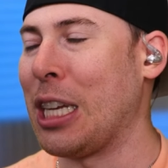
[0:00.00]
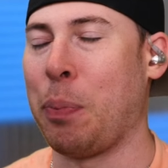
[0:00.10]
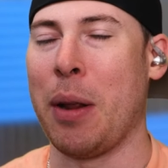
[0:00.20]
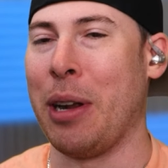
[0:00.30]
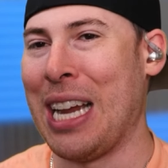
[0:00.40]
is
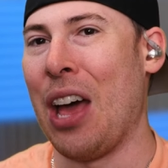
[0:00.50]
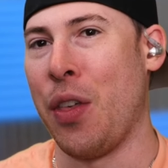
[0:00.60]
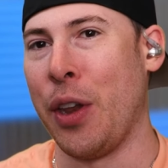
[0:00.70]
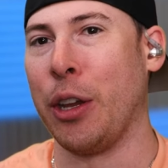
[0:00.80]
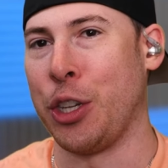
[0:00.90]
pretty much how the
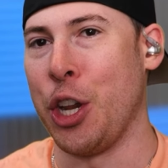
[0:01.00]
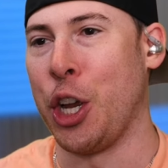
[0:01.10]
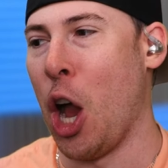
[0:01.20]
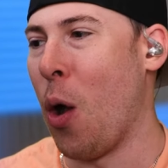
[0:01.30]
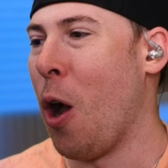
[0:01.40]
video is going to
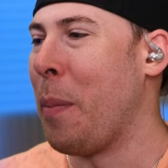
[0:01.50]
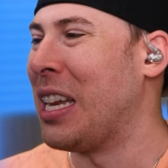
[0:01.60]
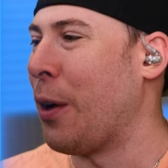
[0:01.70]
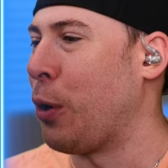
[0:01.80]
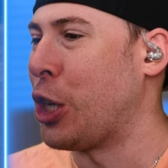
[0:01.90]
go. It'll be
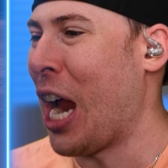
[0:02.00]
different